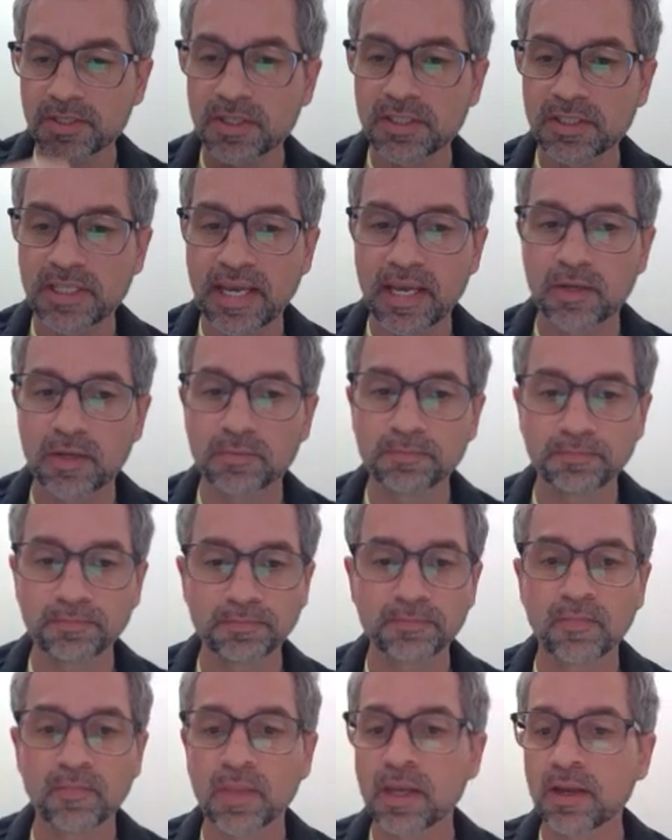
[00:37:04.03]
town.
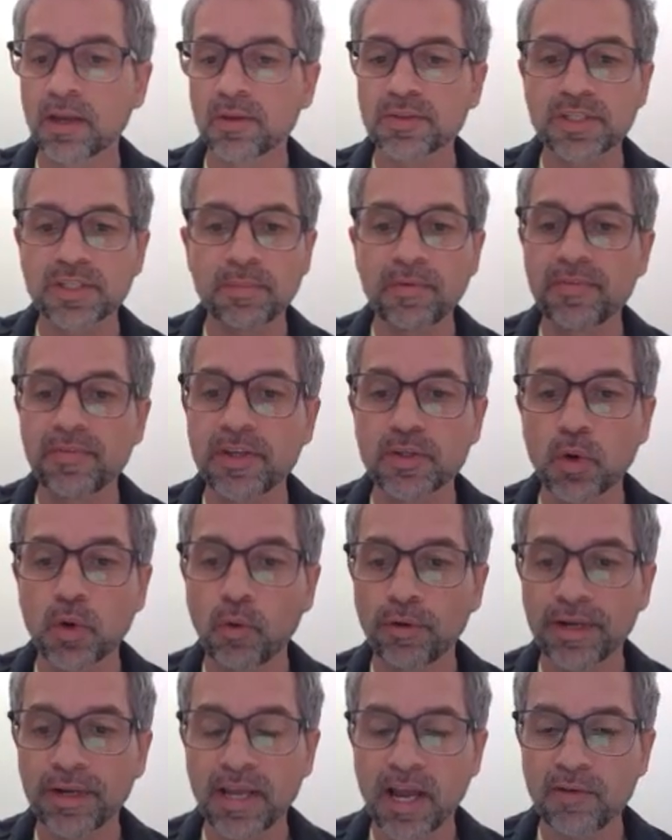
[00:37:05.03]
Some of these
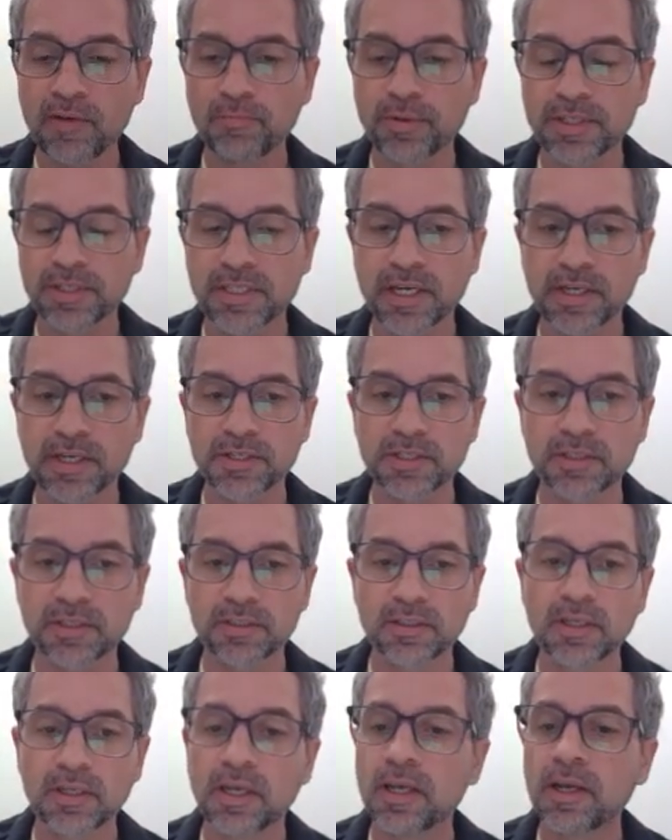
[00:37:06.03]
already have
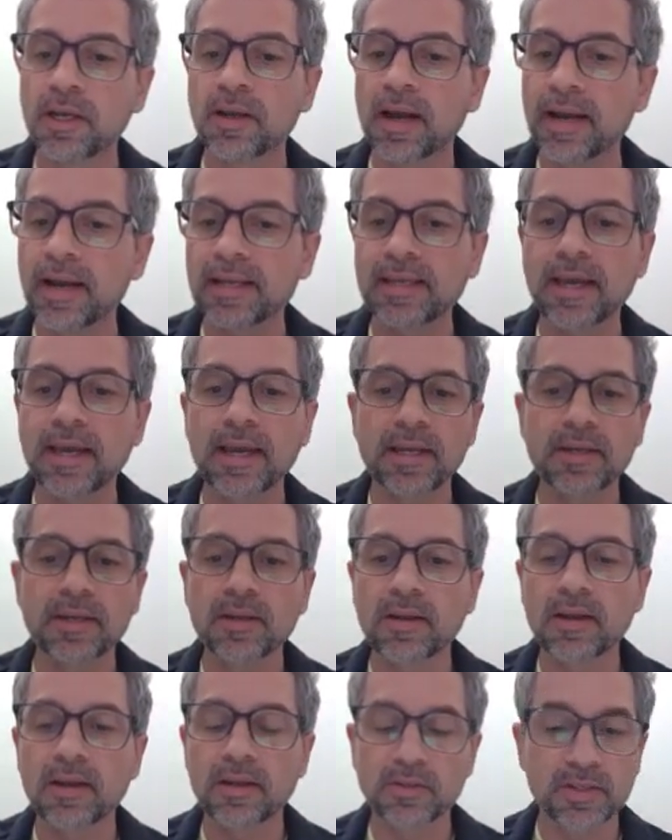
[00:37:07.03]
protection. And
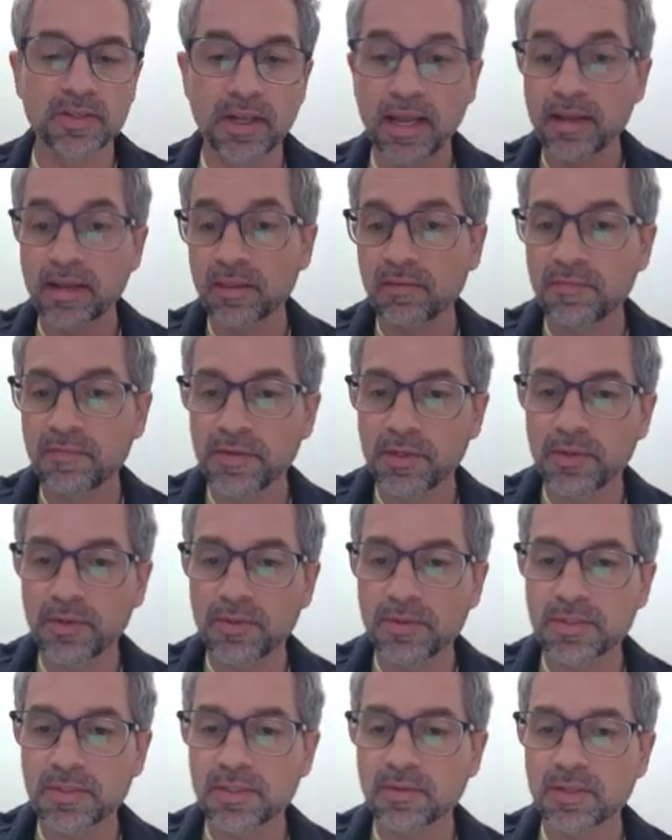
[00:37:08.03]
again, like the
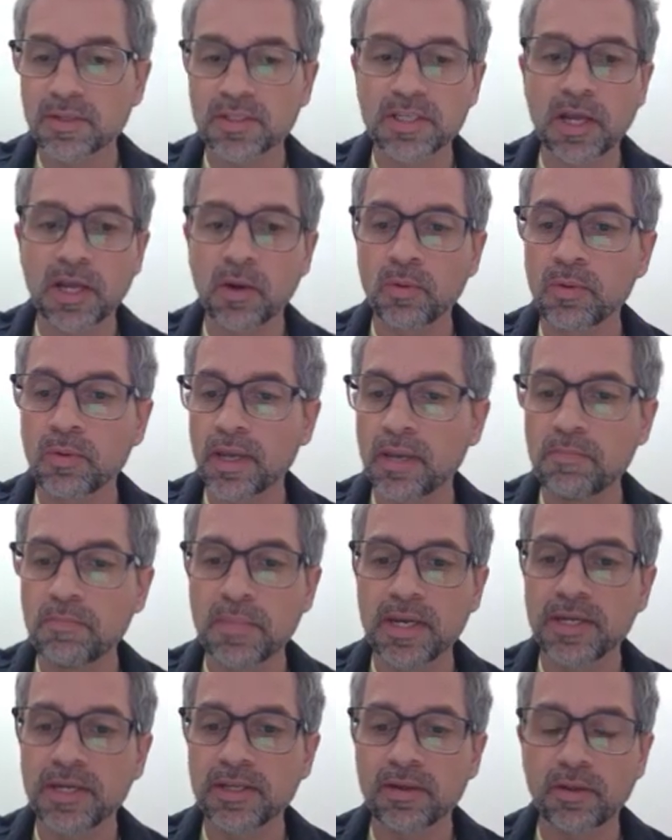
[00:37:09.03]
views, there's no
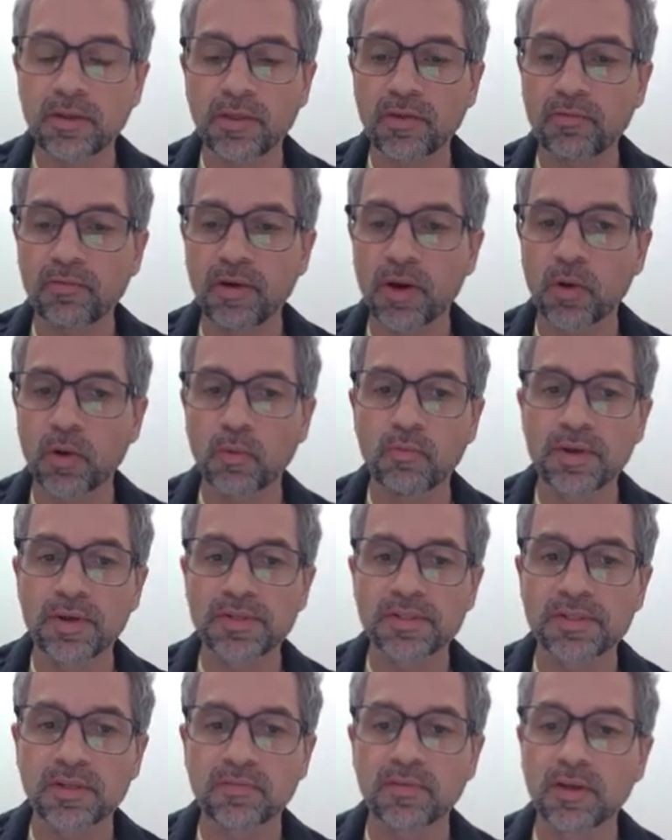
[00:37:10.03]
immediate threat or
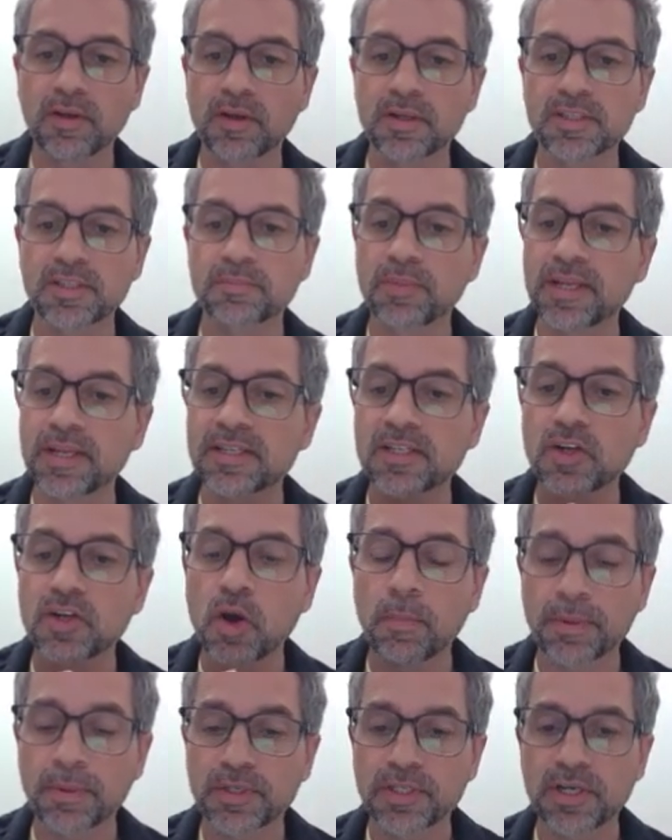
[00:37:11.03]
risk of loss, but it's an
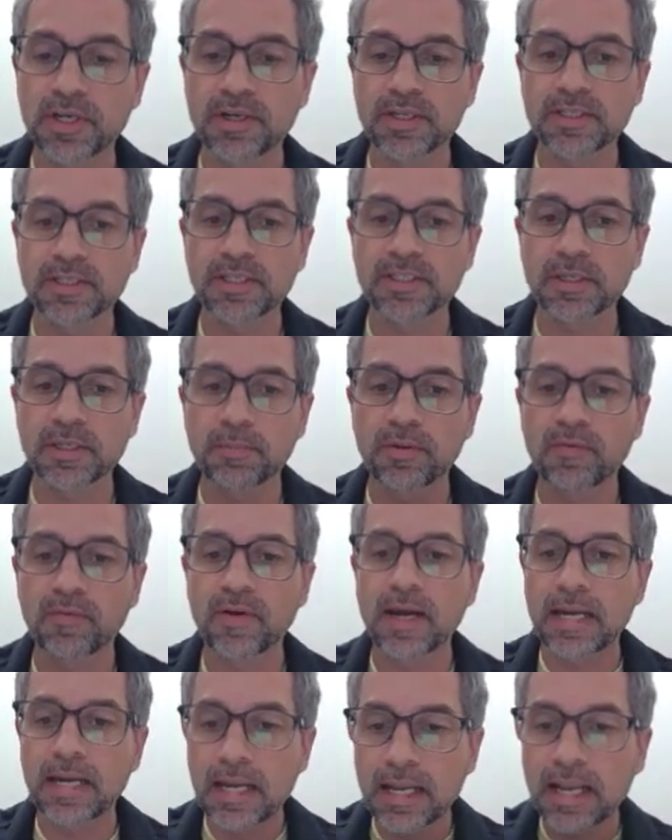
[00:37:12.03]
opportunity to provide
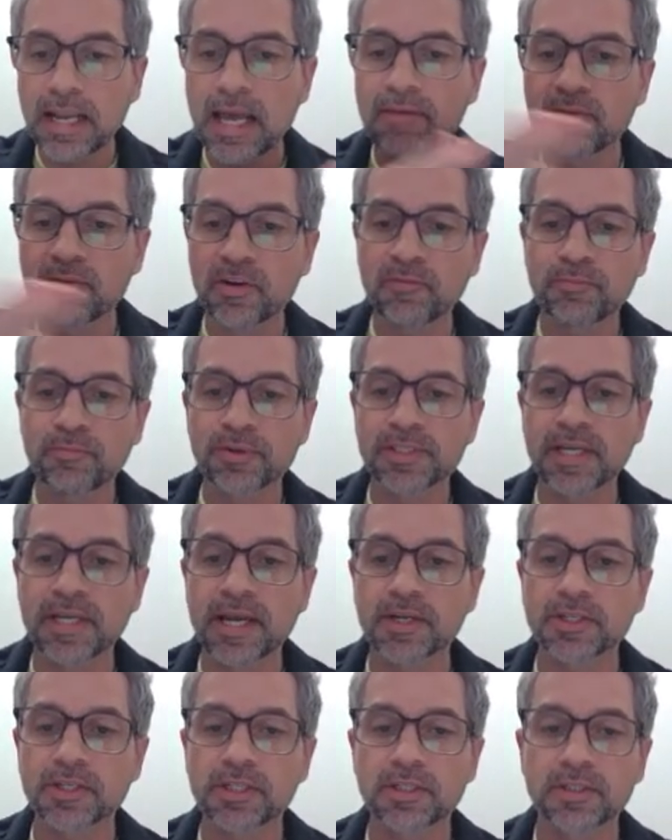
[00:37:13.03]
a level of
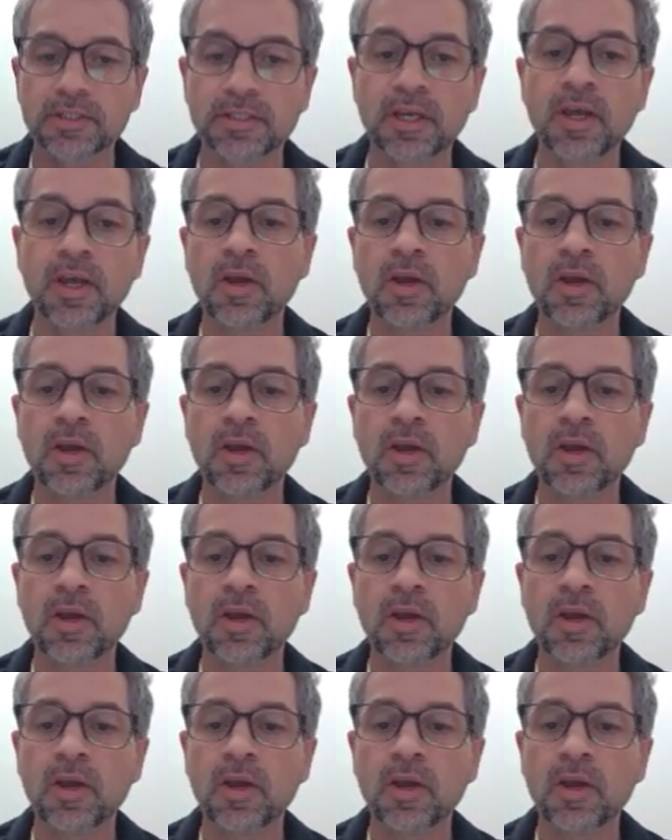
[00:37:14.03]
protection